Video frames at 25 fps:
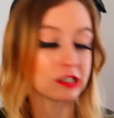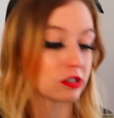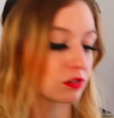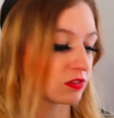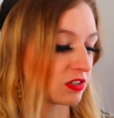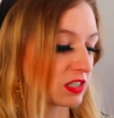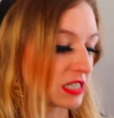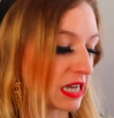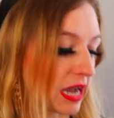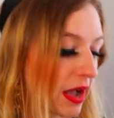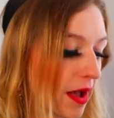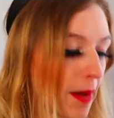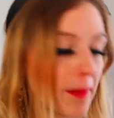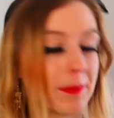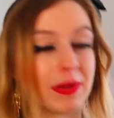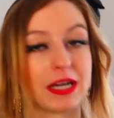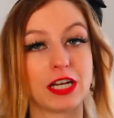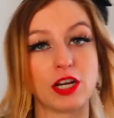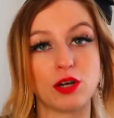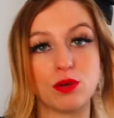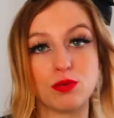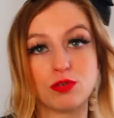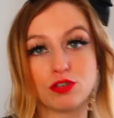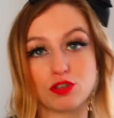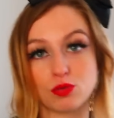obviously I have my
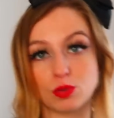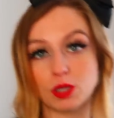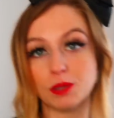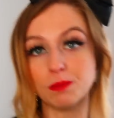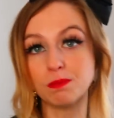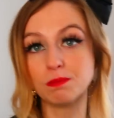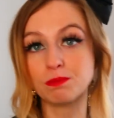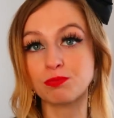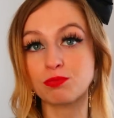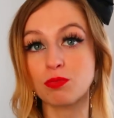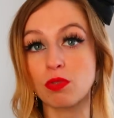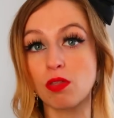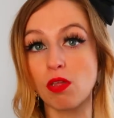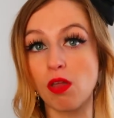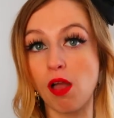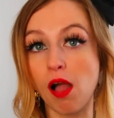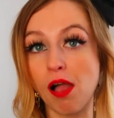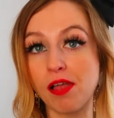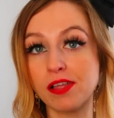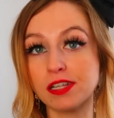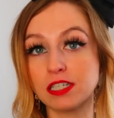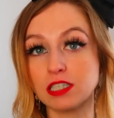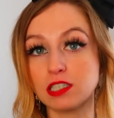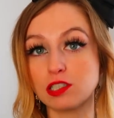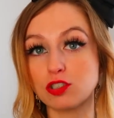Coke as well,
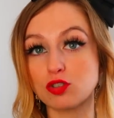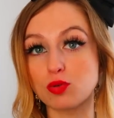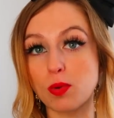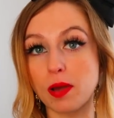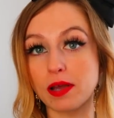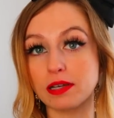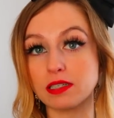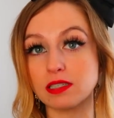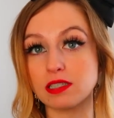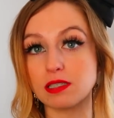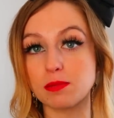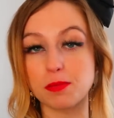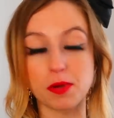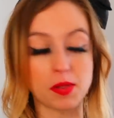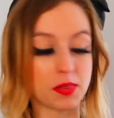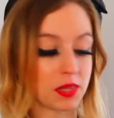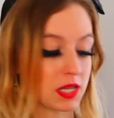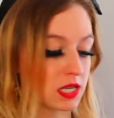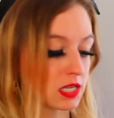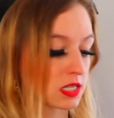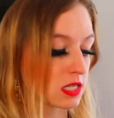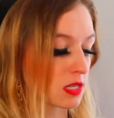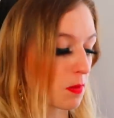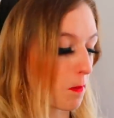so I can sip on this.